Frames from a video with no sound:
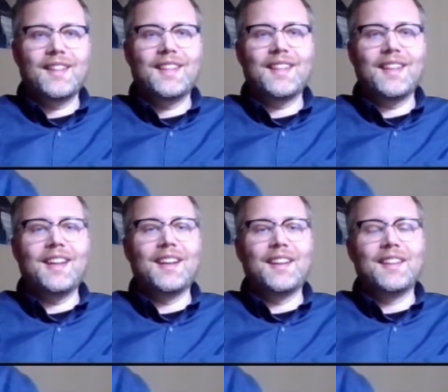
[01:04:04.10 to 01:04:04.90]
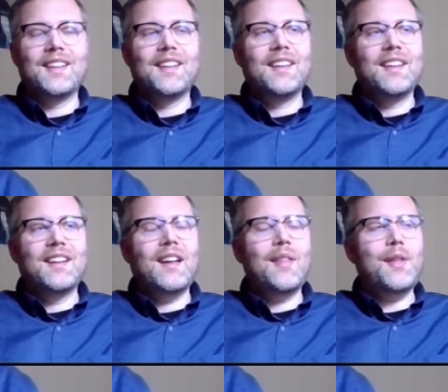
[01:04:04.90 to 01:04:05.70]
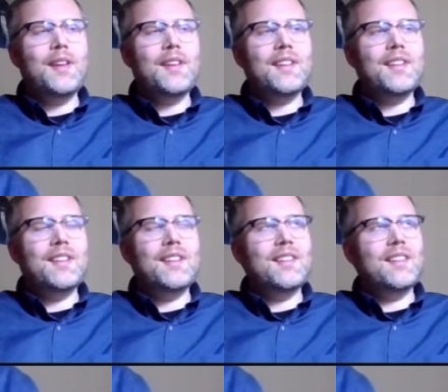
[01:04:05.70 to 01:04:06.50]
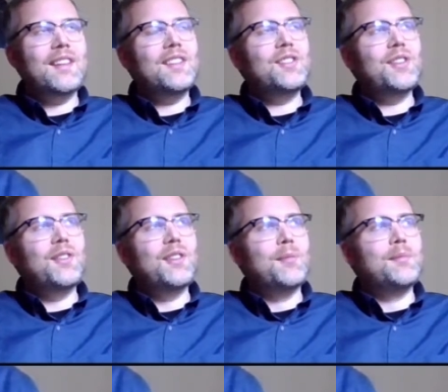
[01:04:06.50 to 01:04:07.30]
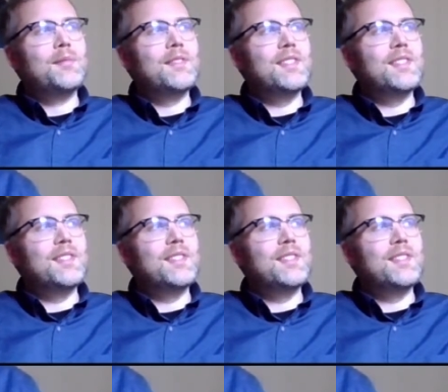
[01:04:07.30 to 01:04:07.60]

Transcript: Yeah, I think, like, I show him these